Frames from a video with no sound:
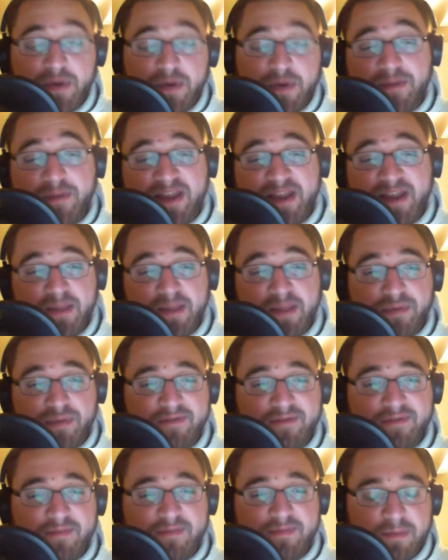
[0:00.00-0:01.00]
I wouldn't mind the
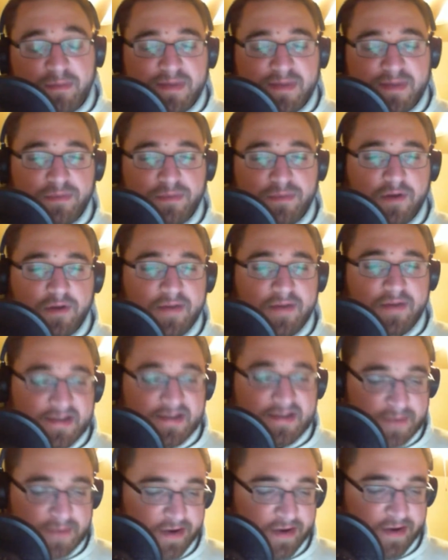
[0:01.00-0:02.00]

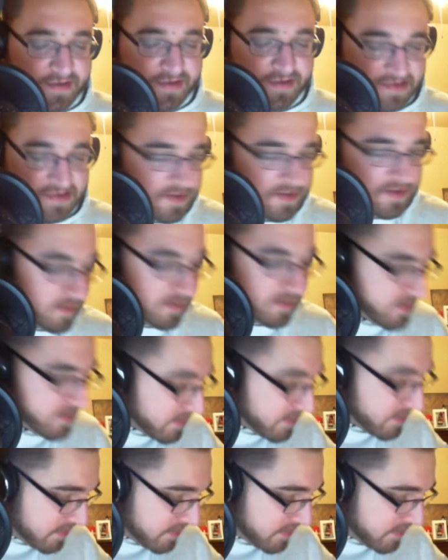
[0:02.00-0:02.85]
Priv speakers either.